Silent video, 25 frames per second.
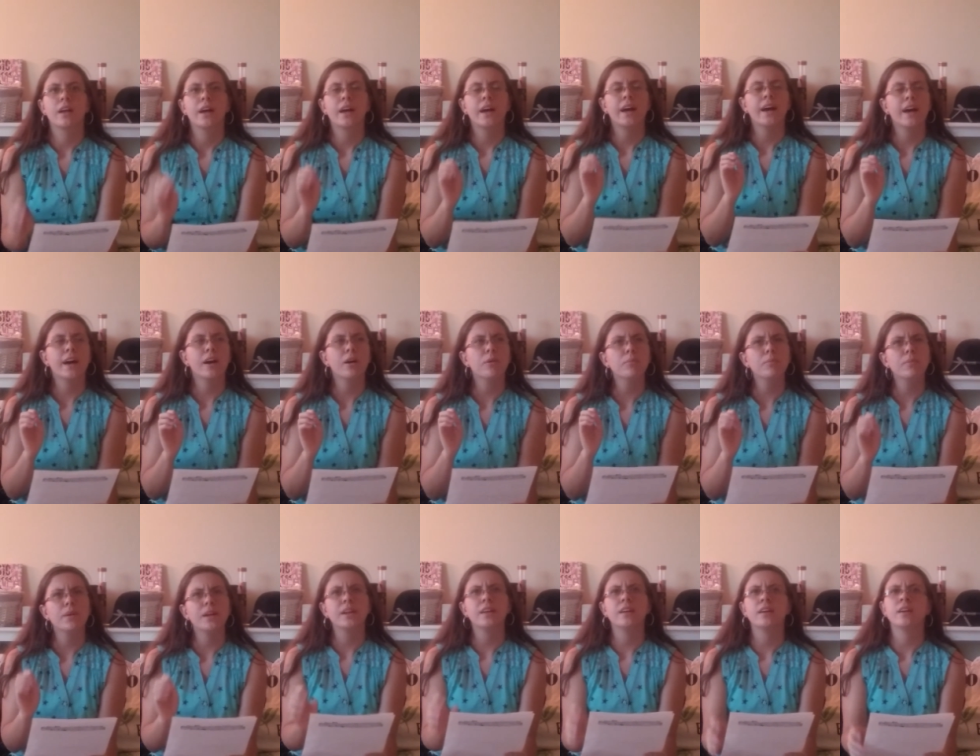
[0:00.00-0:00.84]
How
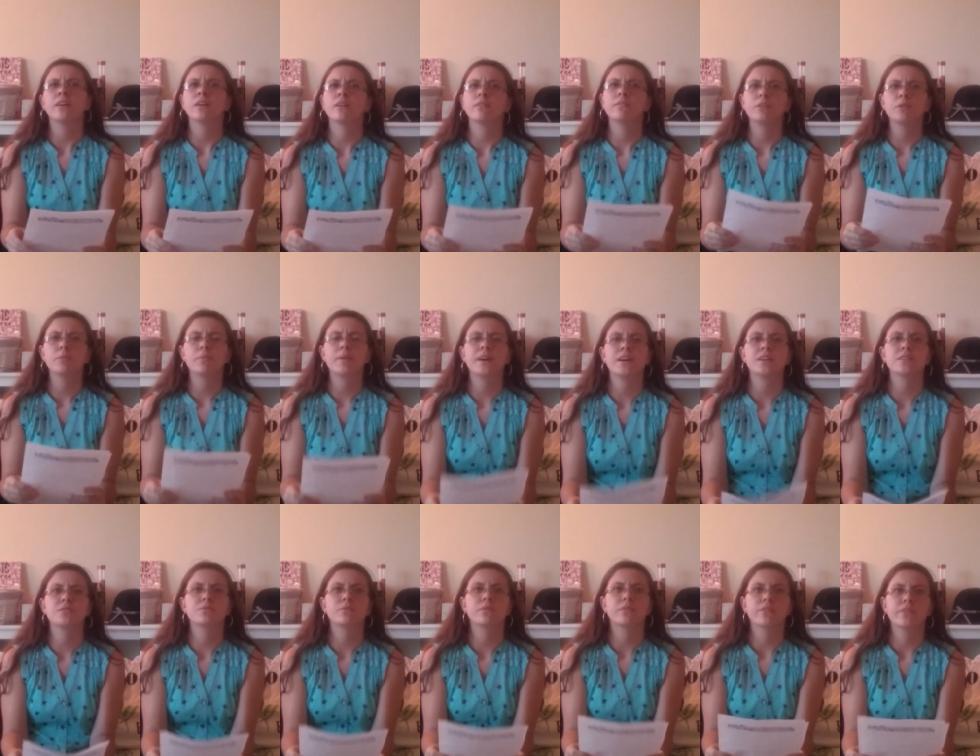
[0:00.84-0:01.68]
many of your
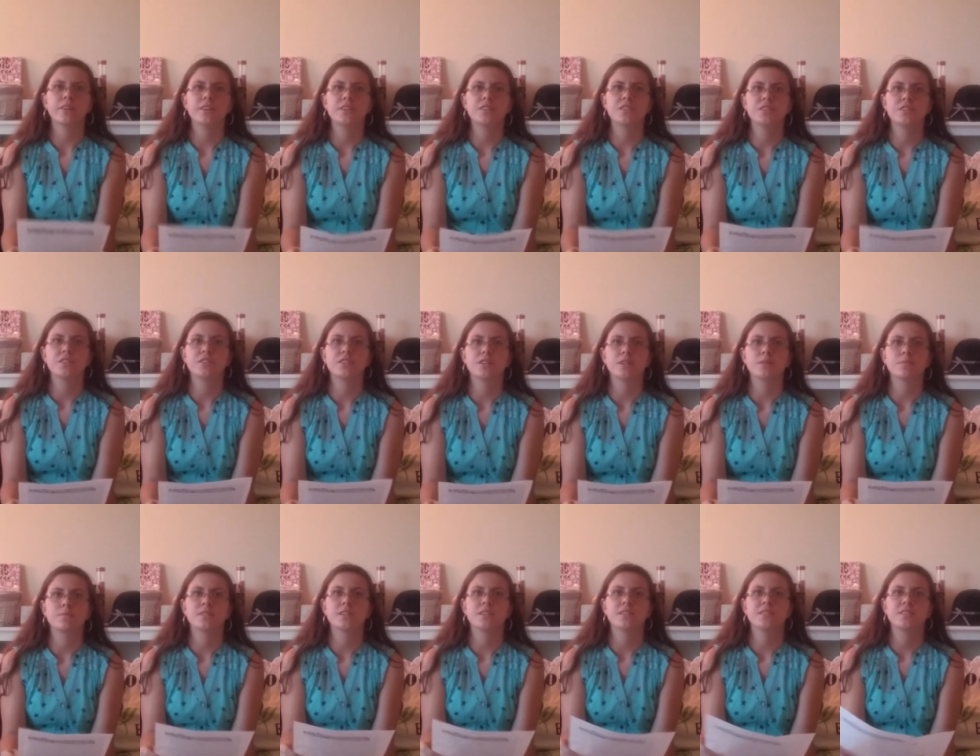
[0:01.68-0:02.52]
past
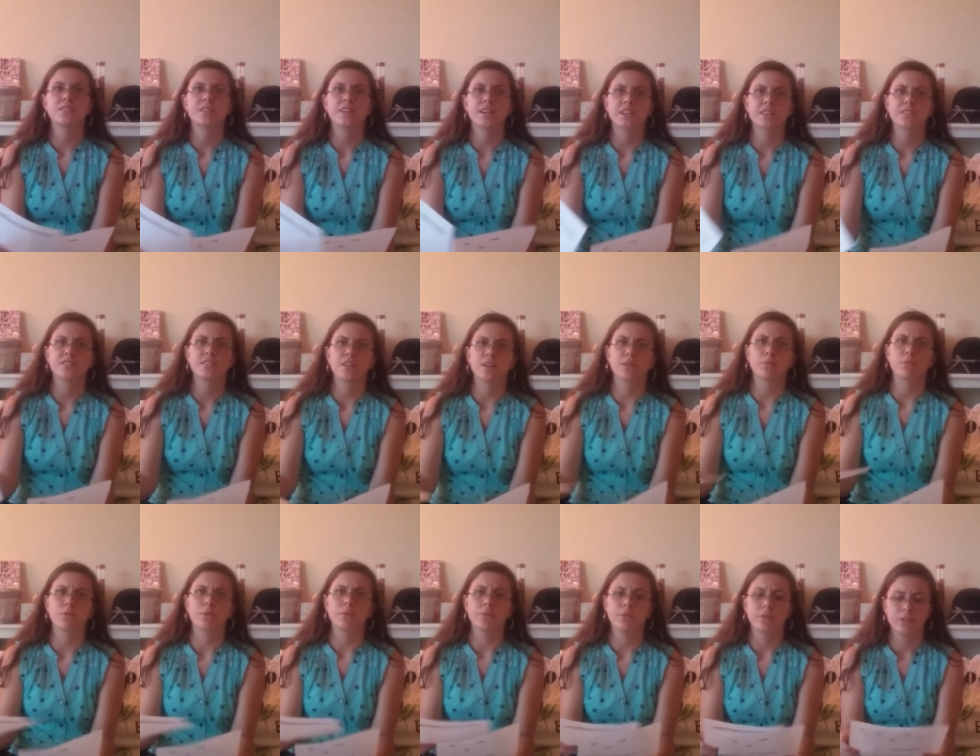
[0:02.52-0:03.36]
relationships has texting
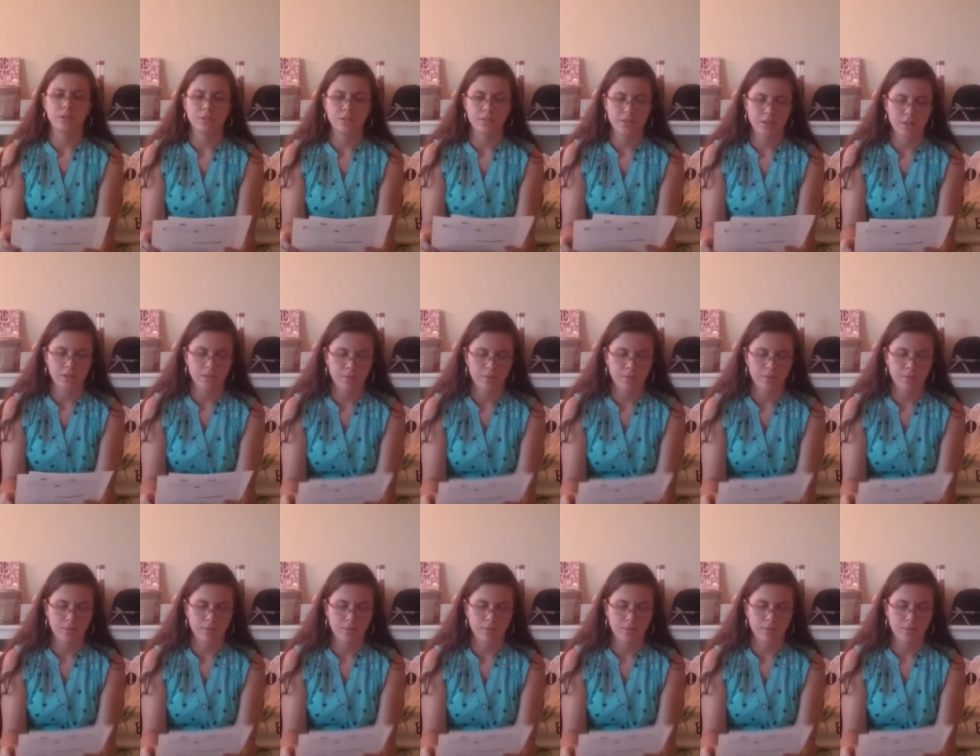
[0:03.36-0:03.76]
ruined?